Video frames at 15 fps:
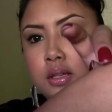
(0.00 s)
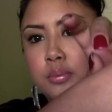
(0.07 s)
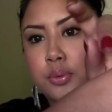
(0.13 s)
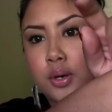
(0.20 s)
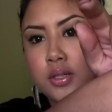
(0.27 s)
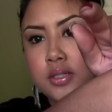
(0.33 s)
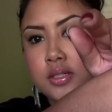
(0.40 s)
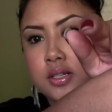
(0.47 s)
good
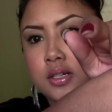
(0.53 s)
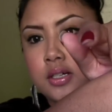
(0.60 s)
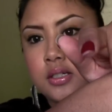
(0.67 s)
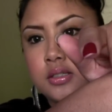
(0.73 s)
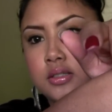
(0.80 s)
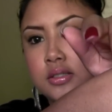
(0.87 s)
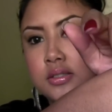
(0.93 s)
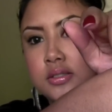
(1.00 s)
bronzer,
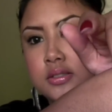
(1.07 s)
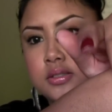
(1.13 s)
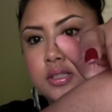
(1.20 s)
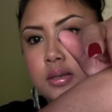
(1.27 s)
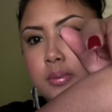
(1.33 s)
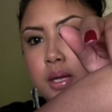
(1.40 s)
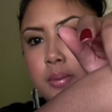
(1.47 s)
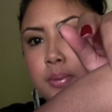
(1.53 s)

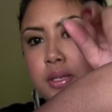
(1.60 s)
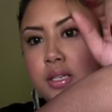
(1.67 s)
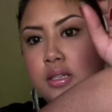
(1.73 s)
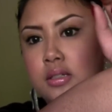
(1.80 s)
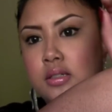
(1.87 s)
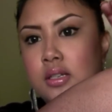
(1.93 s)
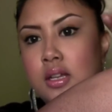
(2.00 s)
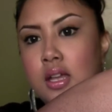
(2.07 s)
in my
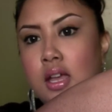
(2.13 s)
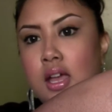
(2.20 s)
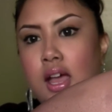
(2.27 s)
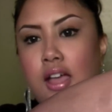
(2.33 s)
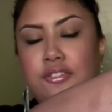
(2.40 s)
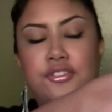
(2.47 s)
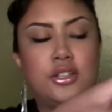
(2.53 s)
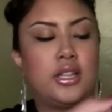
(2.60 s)
opinion.
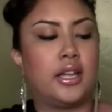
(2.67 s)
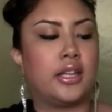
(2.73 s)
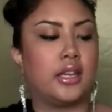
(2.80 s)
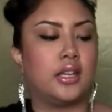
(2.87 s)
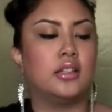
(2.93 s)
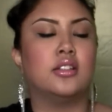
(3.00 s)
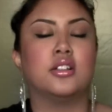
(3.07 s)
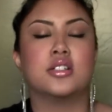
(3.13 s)
I feel like
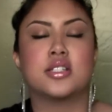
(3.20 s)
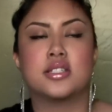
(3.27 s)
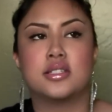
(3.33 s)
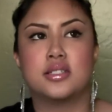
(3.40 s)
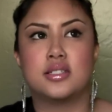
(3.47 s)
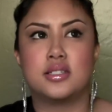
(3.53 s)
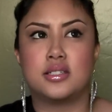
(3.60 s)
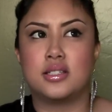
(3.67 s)
it can look
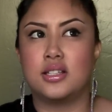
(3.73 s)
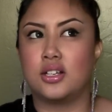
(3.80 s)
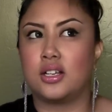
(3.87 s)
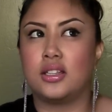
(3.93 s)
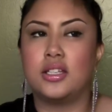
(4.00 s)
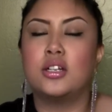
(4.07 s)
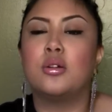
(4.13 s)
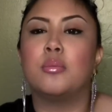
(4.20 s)

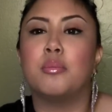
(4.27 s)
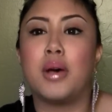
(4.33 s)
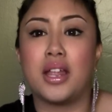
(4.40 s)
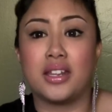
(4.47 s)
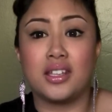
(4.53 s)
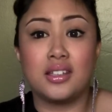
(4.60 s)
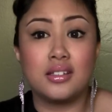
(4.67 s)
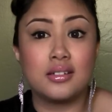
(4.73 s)
a little
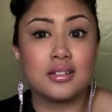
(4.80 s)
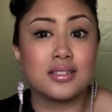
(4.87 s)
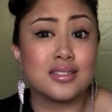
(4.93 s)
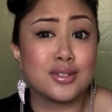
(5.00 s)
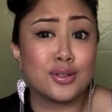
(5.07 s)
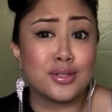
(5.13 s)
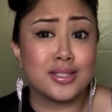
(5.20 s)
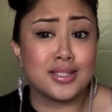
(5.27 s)
muddy on
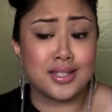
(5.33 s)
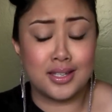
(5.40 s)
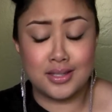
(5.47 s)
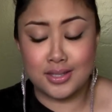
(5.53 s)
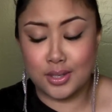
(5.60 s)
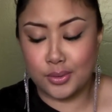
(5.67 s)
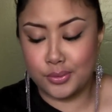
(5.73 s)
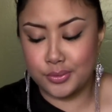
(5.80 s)
certain
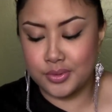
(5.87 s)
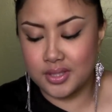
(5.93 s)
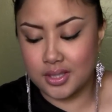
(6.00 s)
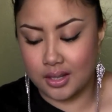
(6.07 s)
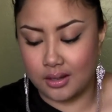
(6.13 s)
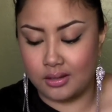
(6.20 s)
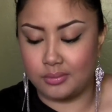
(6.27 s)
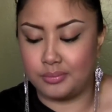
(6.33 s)
skin tones.
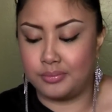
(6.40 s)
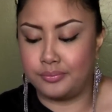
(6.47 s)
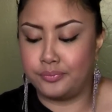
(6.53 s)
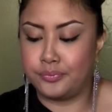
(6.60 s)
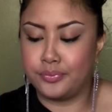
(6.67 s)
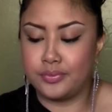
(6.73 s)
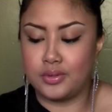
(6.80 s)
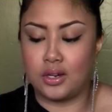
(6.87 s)

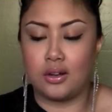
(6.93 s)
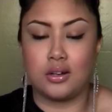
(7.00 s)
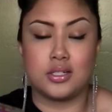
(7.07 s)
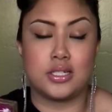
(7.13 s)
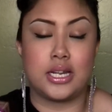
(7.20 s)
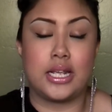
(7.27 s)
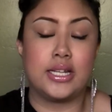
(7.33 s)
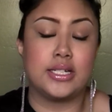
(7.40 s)
There are
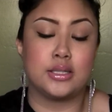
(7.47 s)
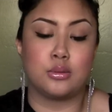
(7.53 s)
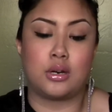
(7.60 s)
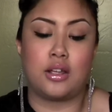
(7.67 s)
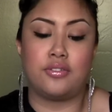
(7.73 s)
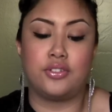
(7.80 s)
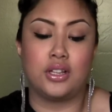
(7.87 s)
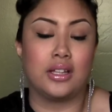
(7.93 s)
days when
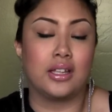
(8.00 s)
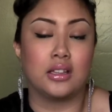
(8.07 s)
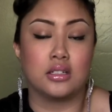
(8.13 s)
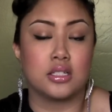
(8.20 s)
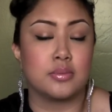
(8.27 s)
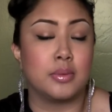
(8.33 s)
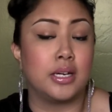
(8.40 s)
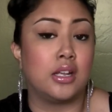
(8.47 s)
I feel like it
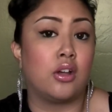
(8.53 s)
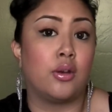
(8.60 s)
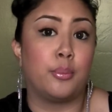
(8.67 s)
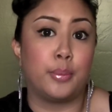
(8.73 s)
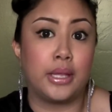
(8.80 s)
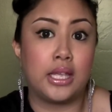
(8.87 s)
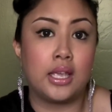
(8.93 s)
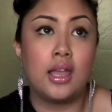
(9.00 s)
looks muddy
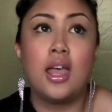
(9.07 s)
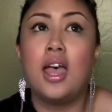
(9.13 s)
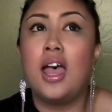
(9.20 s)
on me.